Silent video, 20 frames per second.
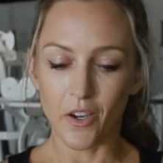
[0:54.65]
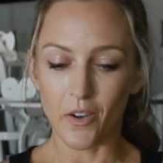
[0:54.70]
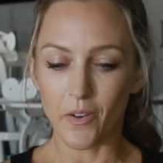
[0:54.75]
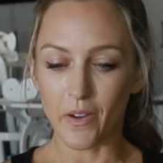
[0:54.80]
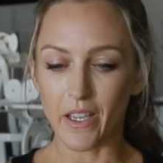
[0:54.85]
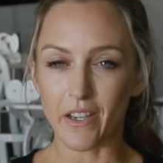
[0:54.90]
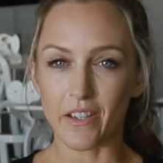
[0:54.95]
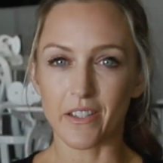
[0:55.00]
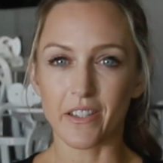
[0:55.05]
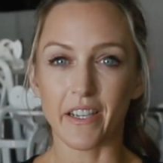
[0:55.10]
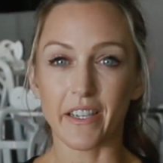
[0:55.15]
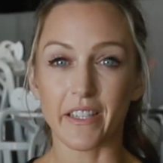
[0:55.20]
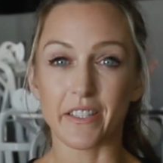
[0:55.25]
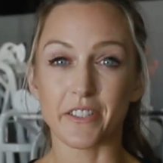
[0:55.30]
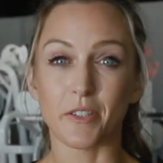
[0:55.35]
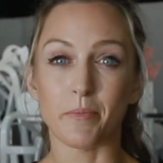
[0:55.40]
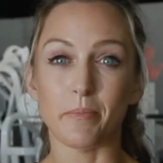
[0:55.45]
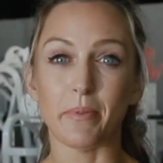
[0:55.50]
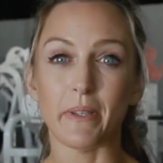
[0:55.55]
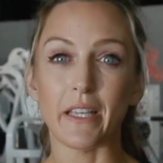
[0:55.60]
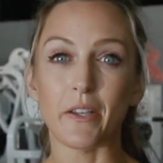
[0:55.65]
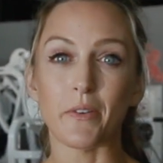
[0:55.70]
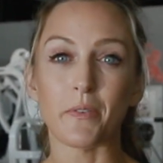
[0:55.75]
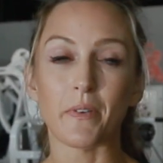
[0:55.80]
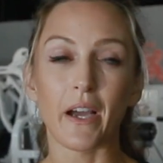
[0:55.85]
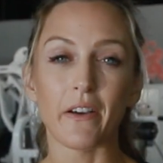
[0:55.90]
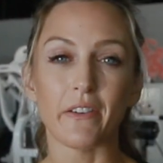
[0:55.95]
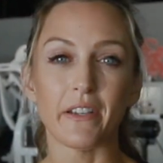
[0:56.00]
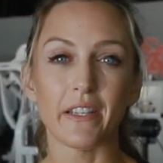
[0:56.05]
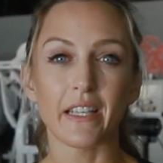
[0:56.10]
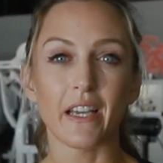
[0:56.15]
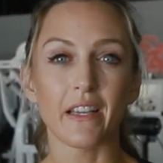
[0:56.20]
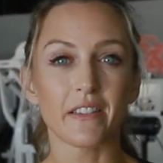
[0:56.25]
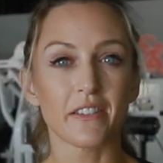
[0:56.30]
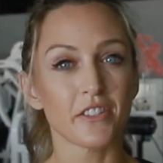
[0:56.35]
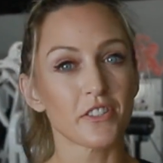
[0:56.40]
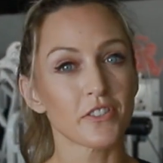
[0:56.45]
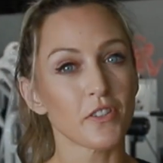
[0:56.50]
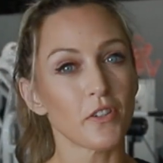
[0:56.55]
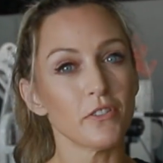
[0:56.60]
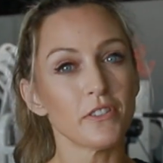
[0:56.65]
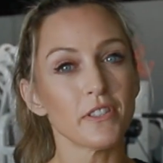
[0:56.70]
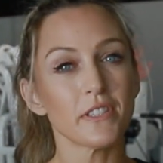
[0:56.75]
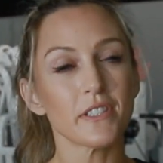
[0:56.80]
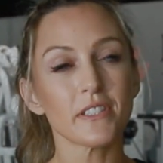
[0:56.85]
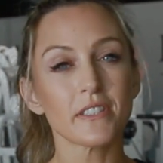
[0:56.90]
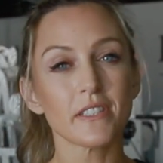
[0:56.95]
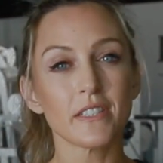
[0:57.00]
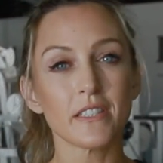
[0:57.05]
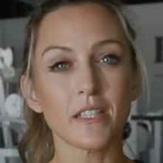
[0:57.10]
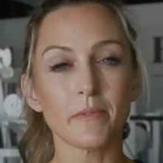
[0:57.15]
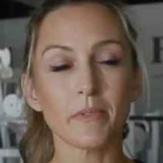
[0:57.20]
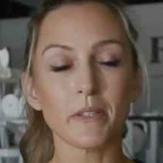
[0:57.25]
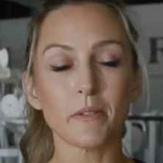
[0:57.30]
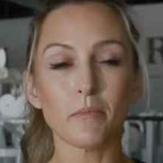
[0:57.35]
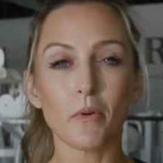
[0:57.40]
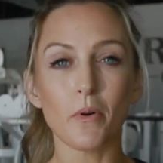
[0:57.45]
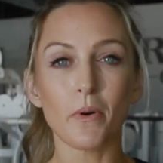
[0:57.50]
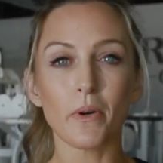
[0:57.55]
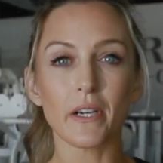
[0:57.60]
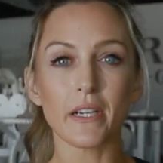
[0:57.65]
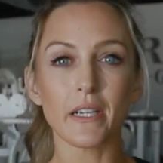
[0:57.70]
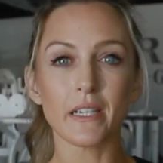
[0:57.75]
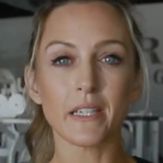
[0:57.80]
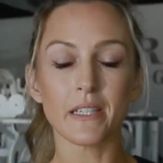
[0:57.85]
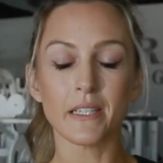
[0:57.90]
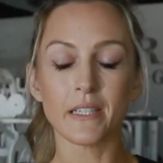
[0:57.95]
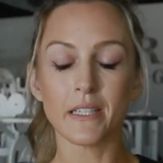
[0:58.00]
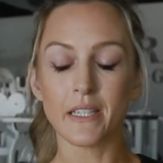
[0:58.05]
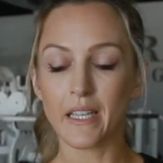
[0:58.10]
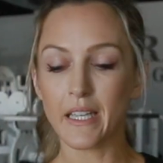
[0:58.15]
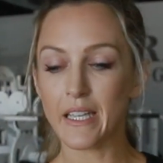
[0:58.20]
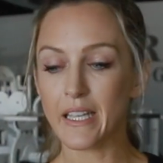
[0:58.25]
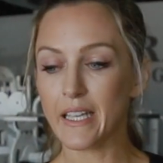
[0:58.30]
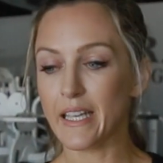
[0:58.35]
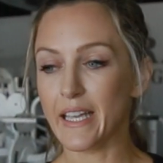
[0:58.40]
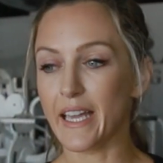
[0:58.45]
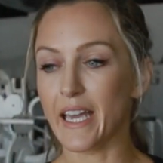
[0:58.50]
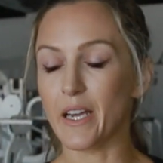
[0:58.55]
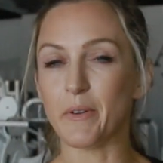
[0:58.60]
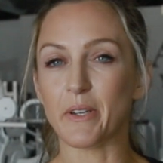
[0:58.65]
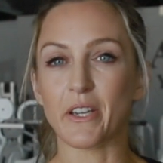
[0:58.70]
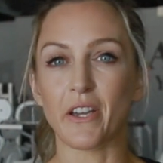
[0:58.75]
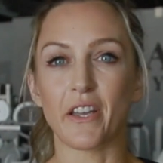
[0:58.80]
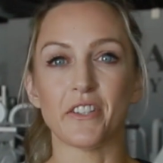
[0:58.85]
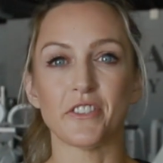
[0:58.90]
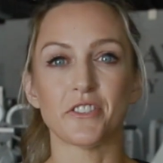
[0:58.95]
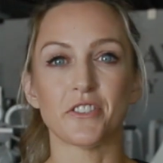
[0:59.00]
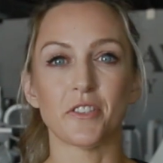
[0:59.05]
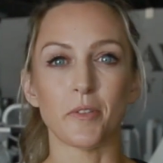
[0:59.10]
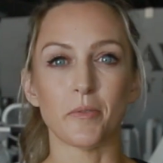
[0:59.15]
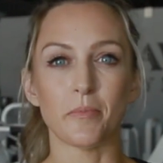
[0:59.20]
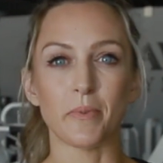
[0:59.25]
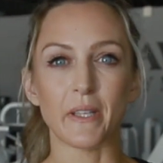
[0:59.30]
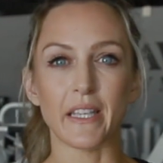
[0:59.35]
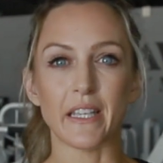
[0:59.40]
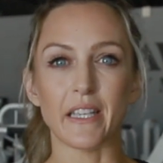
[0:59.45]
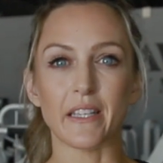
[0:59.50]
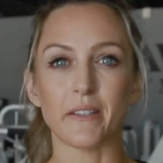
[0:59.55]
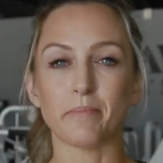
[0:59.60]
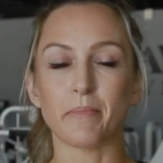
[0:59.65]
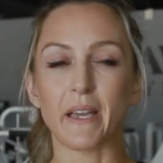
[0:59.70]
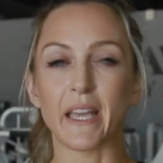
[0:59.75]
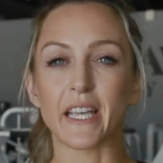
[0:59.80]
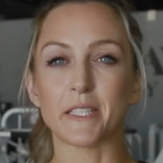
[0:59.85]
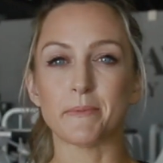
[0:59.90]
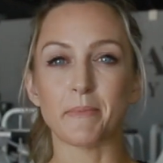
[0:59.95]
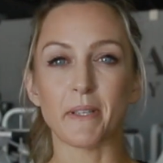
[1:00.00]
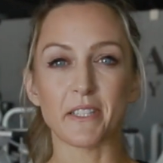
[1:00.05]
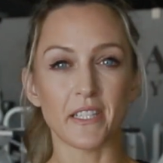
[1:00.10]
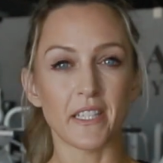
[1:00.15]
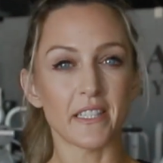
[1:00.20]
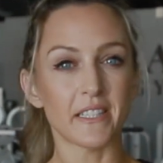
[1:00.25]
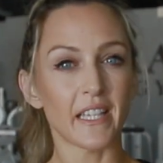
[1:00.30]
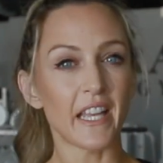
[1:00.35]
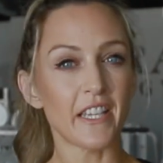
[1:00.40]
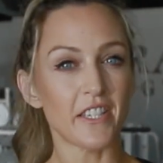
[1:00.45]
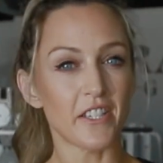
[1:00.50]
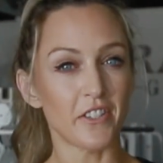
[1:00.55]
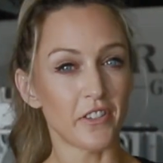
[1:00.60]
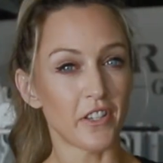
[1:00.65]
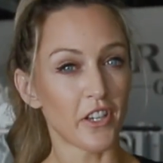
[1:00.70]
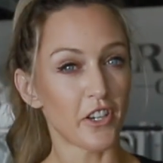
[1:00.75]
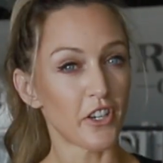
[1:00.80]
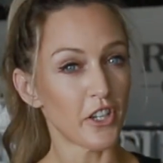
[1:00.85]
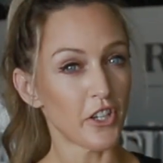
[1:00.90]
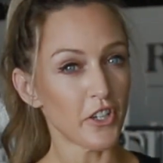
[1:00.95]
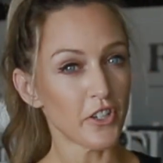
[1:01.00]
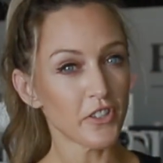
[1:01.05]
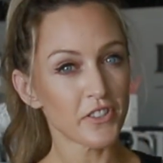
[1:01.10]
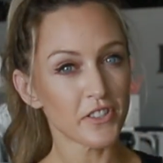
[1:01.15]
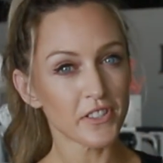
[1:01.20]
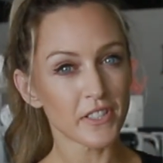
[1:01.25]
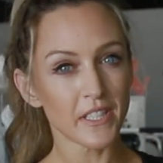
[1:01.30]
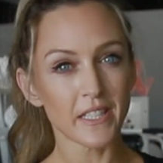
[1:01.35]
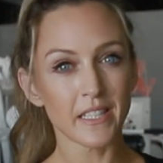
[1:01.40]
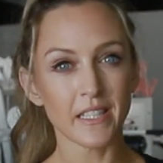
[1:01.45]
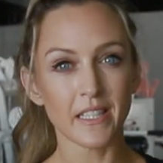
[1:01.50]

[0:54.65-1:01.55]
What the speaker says: We are going to be rounding out the shoulders a little bit more, and we're going to be paying special attention to the glutes.